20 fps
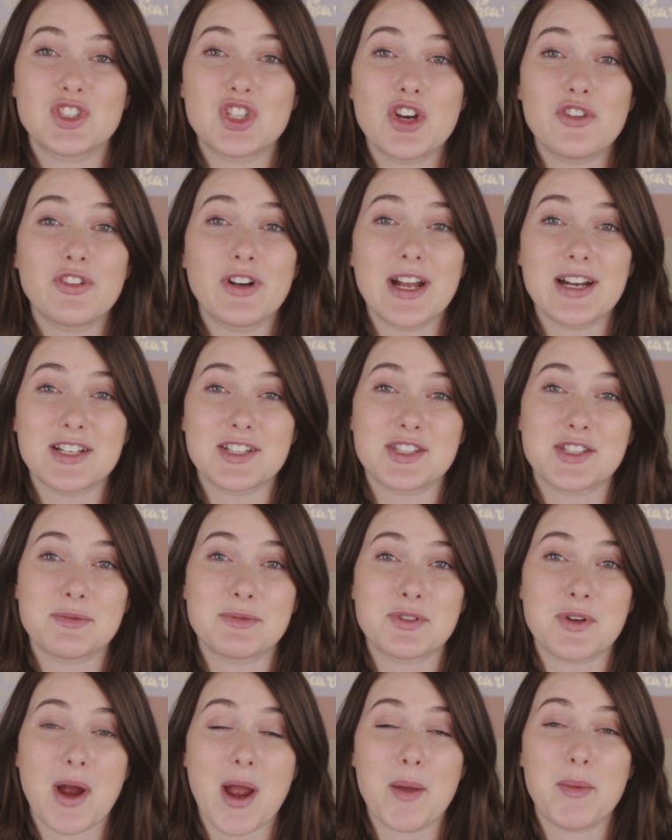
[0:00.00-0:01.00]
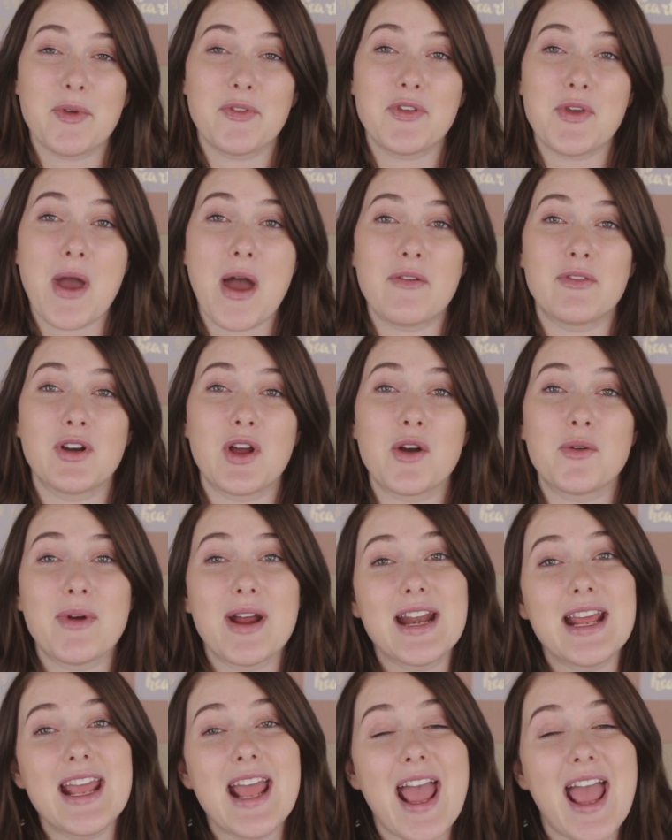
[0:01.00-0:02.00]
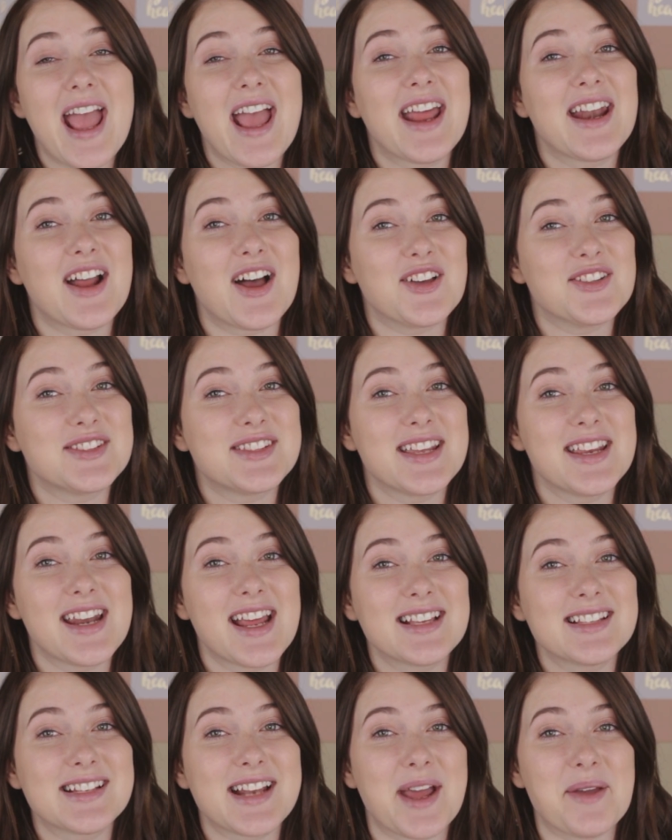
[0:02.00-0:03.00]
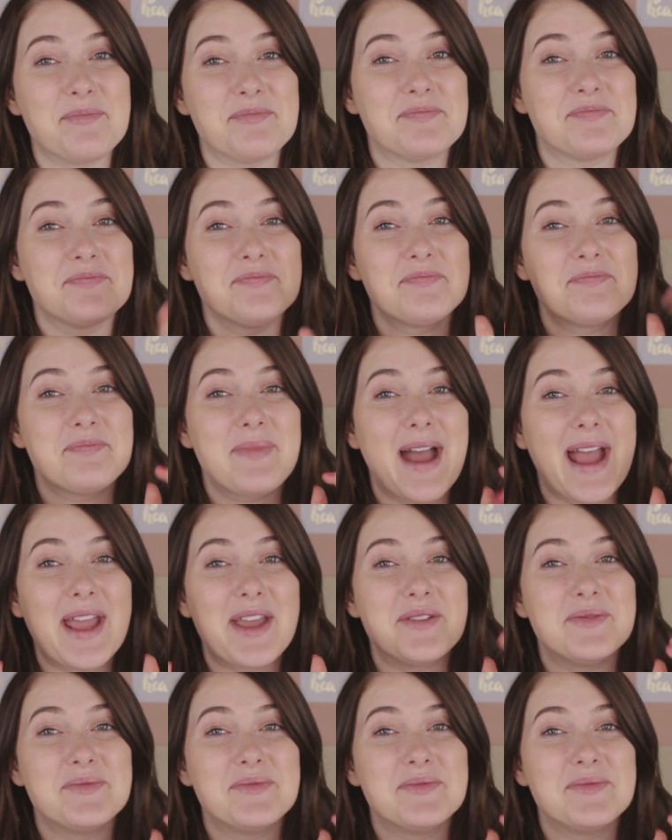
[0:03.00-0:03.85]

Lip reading: Don't forget to subscribe if you haven't already, and I'll see you next time. Bye.